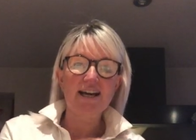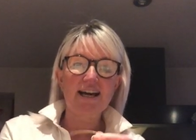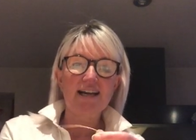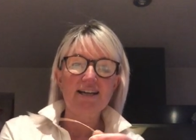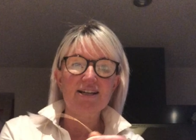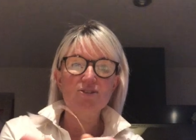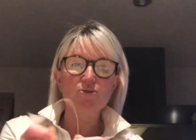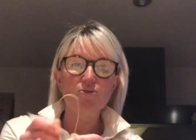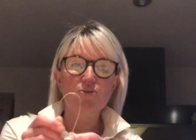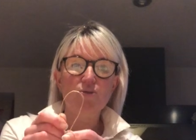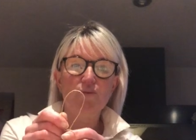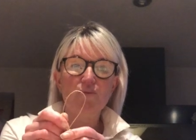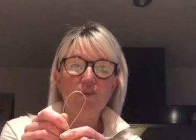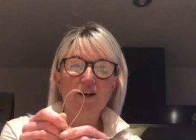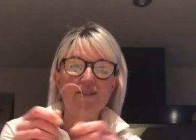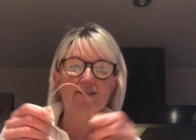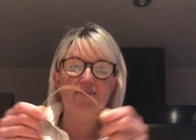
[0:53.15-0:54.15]
and it's
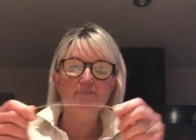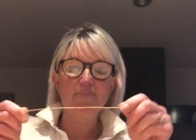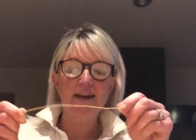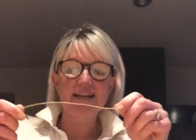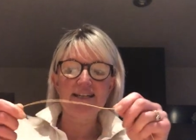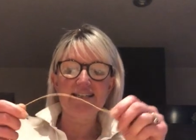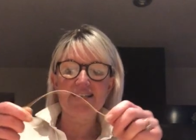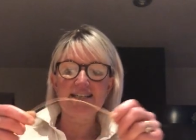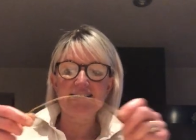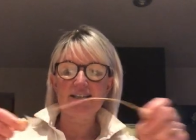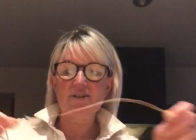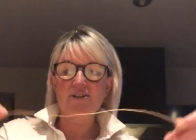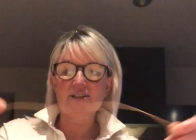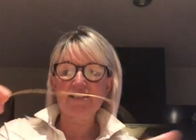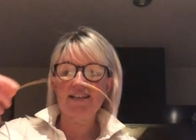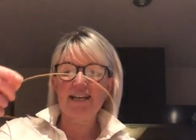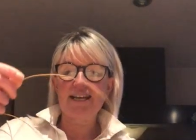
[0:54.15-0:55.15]
all nice and bendy, so
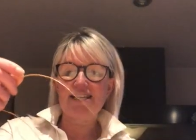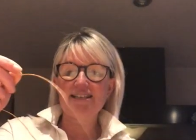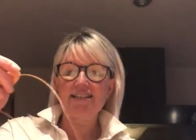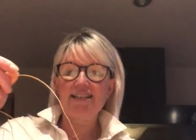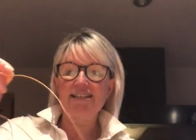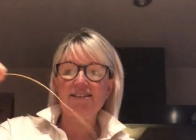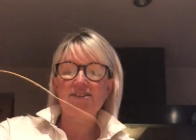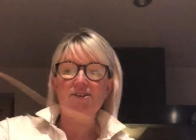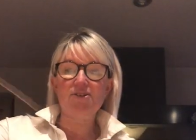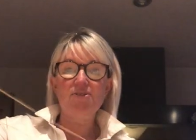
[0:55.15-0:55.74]
it's easy